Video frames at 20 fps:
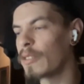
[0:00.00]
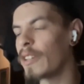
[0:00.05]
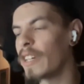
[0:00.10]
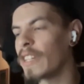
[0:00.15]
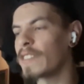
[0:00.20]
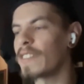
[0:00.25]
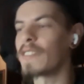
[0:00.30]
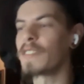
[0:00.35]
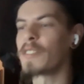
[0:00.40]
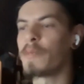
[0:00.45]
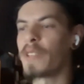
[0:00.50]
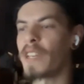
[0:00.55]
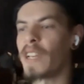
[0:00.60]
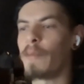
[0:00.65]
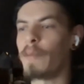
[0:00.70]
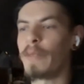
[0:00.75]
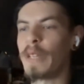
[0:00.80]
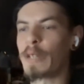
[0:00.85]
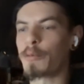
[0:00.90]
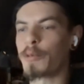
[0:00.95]
So like something
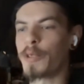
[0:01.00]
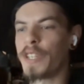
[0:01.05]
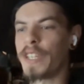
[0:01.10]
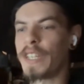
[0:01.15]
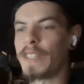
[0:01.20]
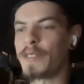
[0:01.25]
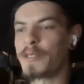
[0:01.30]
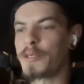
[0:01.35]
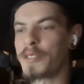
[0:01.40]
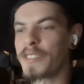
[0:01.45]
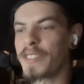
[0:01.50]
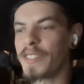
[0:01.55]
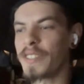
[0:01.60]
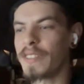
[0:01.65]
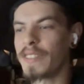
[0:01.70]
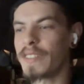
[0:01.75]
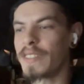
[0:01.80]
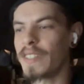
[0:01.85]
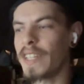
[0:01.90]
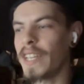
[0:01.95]
I'm like really interested
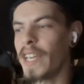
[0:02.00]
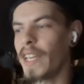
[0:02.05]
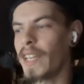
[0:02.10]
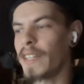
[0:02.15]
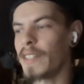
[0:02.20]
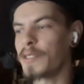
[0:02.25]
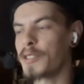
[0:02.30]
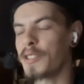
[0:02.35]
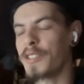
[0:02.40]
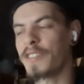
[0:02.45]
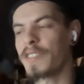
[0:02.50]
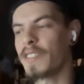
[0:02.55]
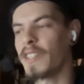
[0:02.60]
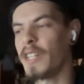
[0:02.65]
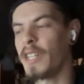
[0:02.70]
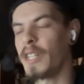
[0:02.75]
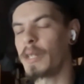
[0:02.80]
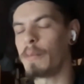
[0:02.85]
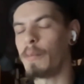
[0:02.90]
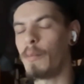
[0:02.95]
in seeing is just
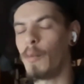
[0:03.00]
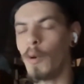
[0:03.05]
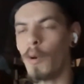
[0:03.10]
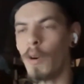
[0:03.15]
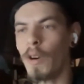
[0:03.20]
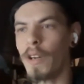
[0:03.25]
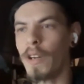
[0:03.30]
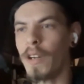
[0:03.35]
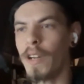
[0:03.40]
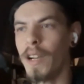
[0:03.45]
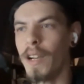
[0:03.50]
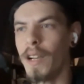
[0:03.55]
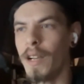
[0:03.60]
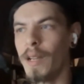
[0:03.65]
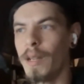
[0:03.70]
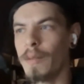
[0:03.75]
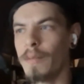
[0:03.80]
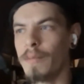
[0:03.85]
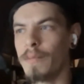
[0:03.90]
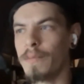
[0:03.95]
like
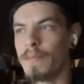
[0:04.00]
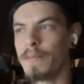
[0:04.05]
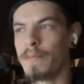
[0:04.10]
more